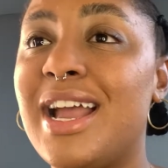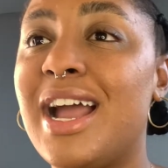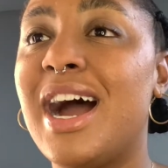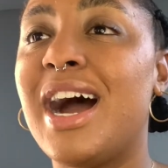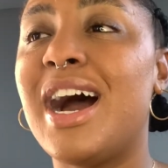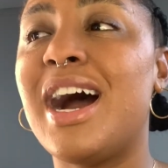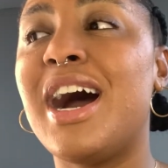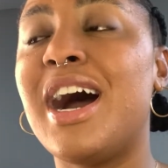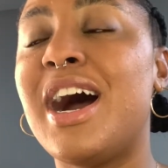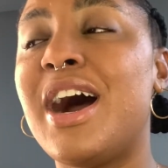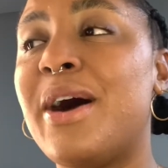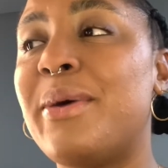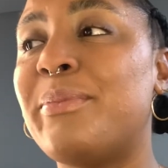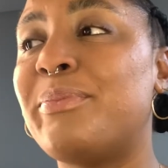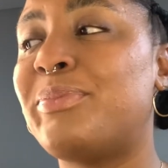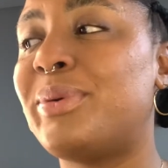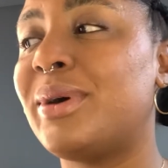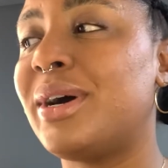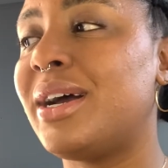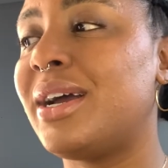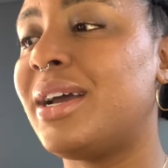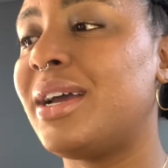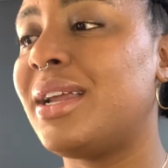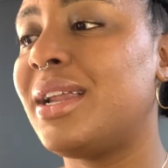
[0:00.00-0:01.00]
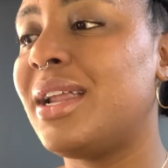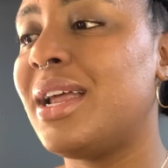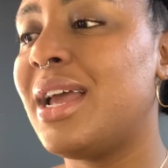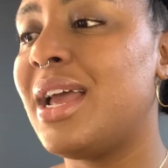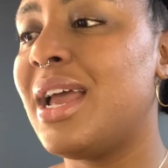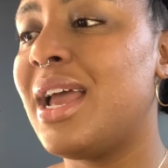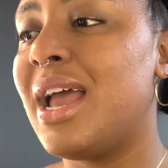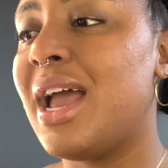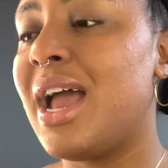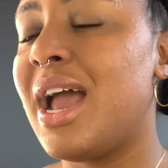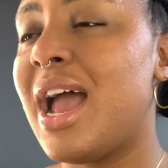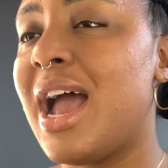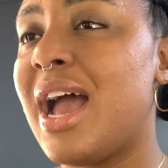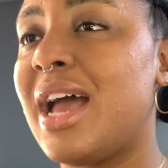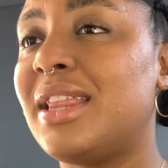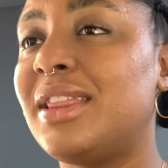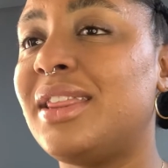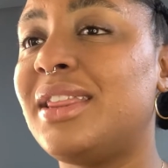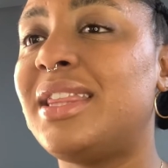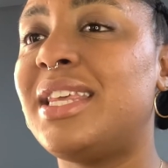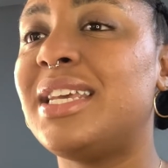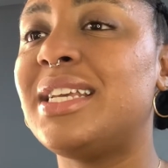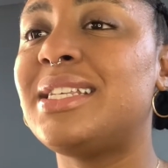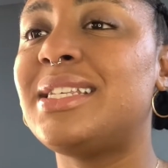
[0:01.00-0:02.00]
But
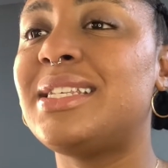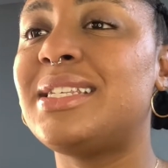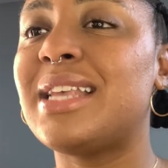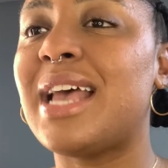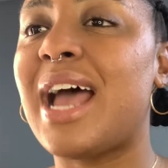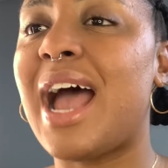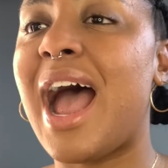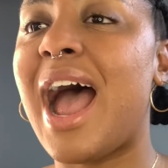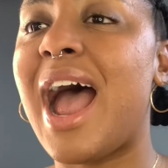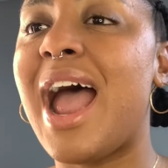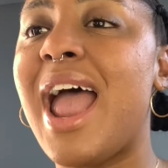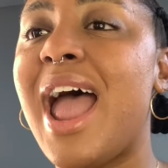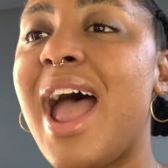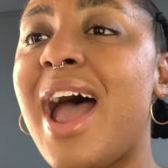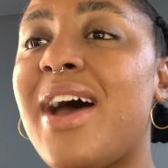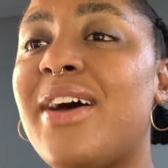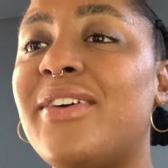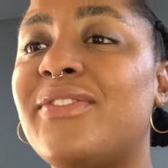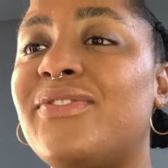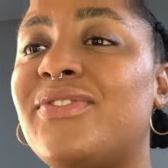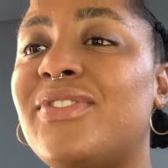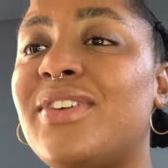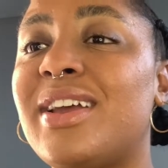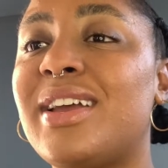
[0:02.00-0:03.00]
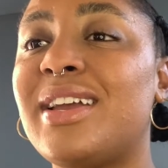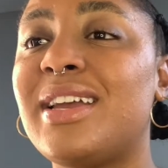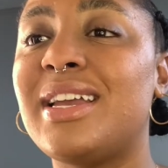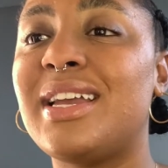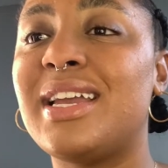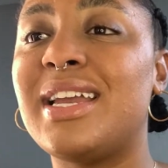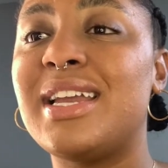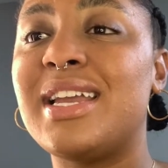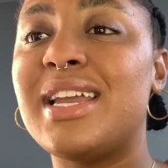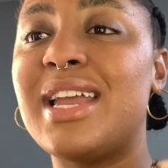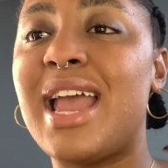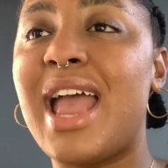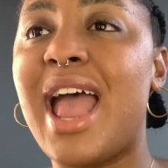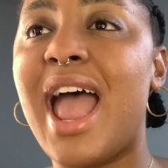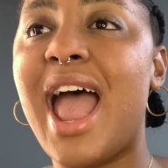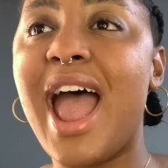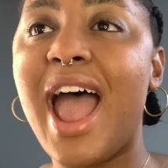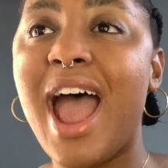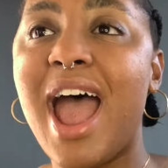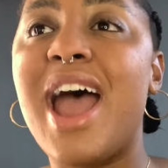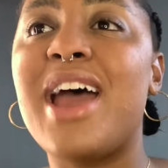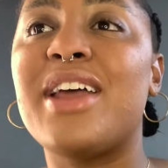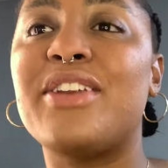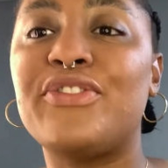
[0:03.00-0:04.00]
this, I have
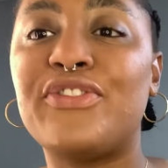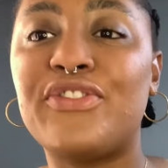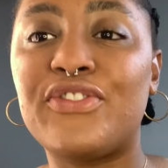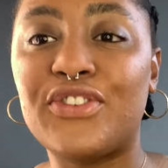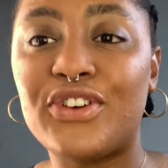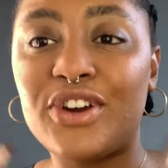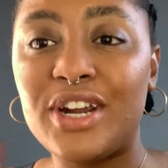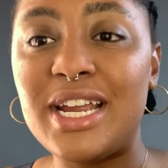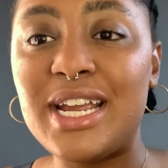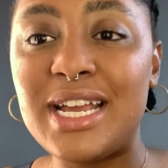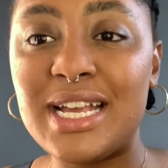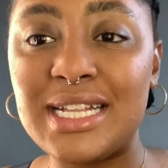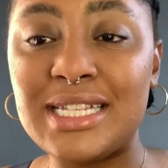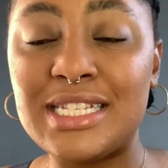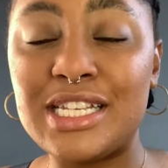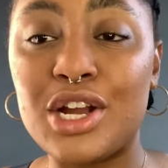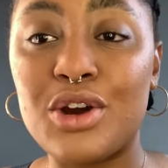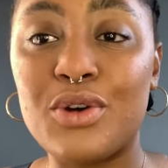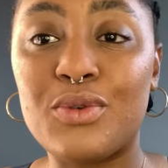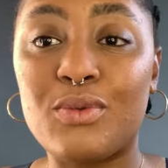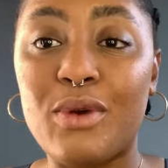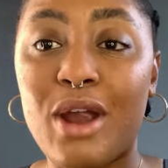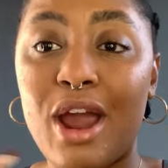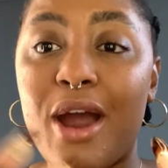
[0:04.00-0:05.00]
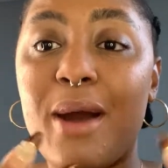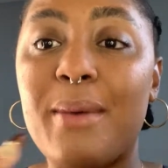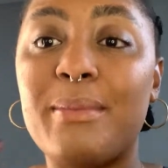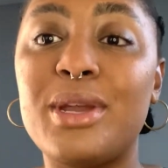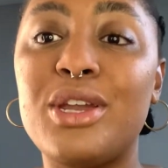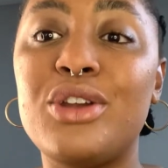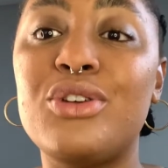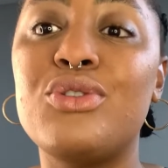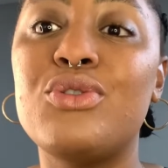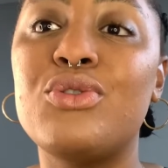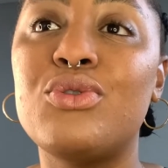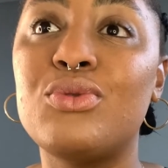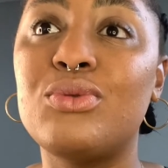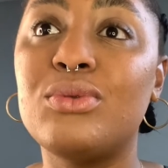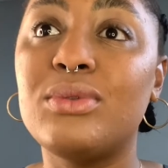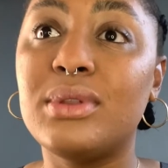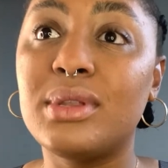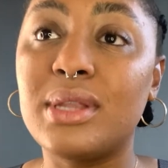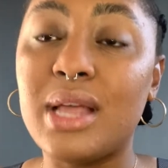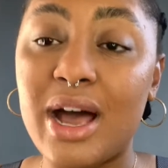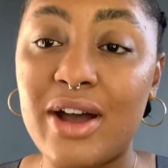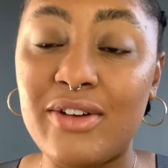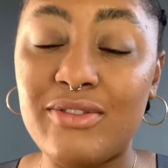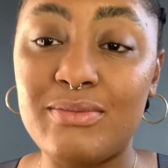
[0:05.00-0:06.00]
had friends around me who
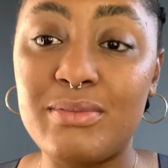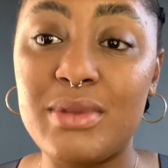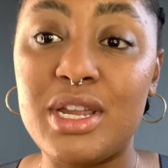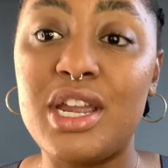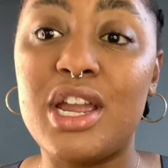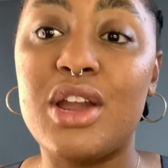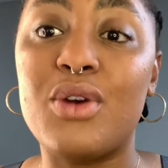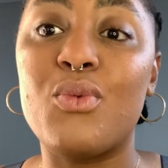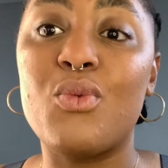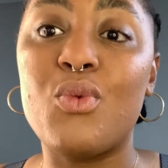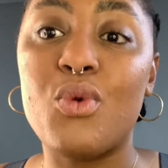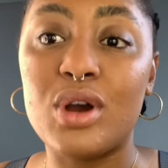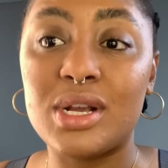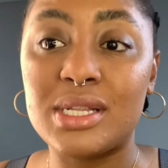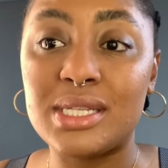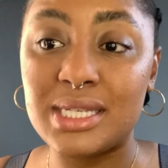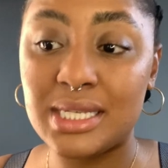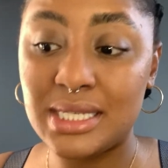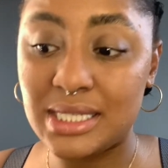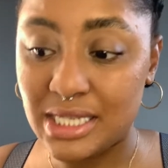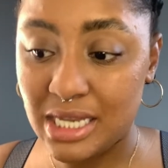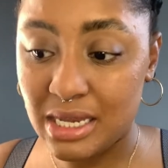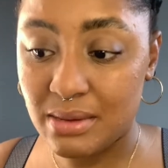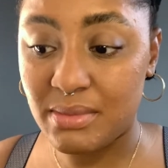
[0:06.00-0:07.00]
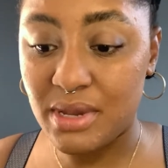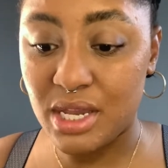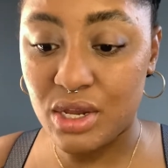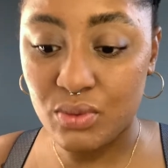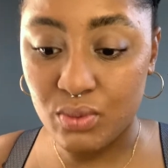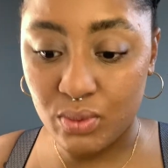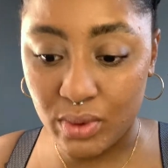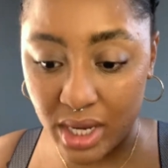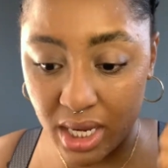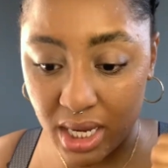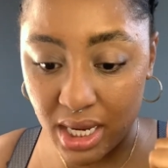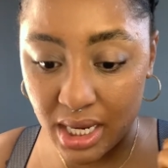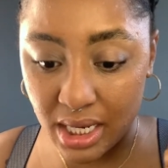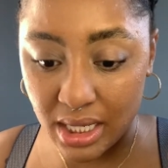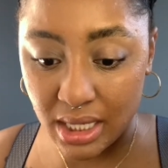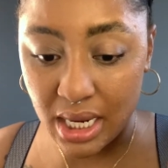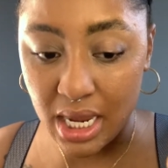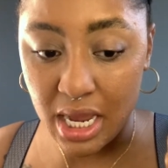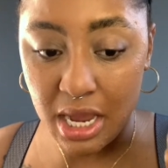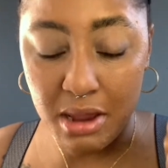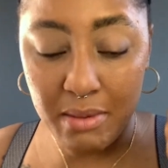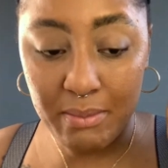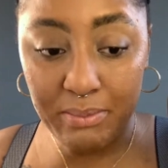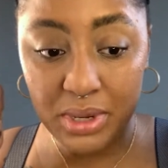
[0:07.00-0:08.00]
love me and want to see me win
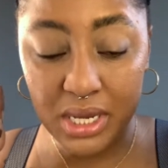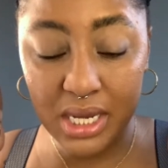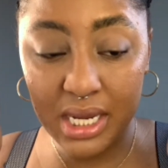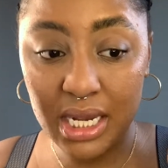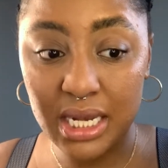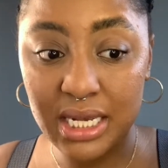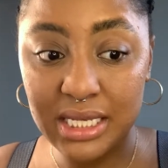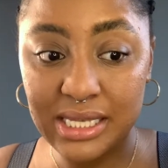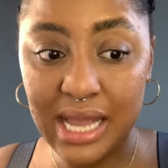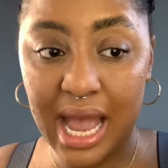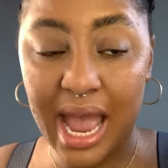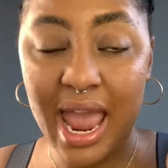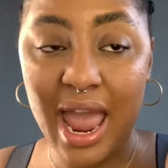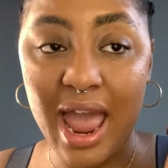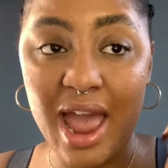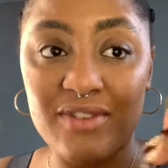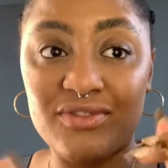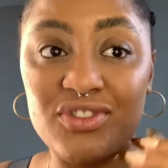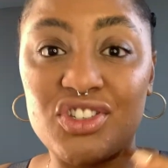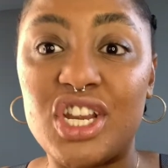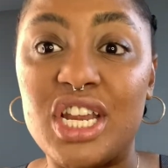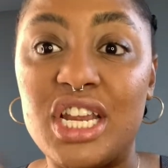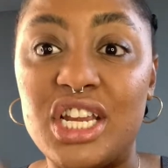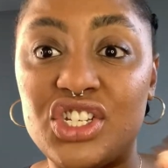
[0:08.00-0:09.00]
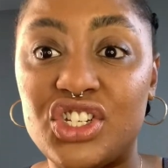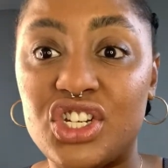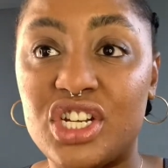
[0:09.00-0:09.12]
because I have changed.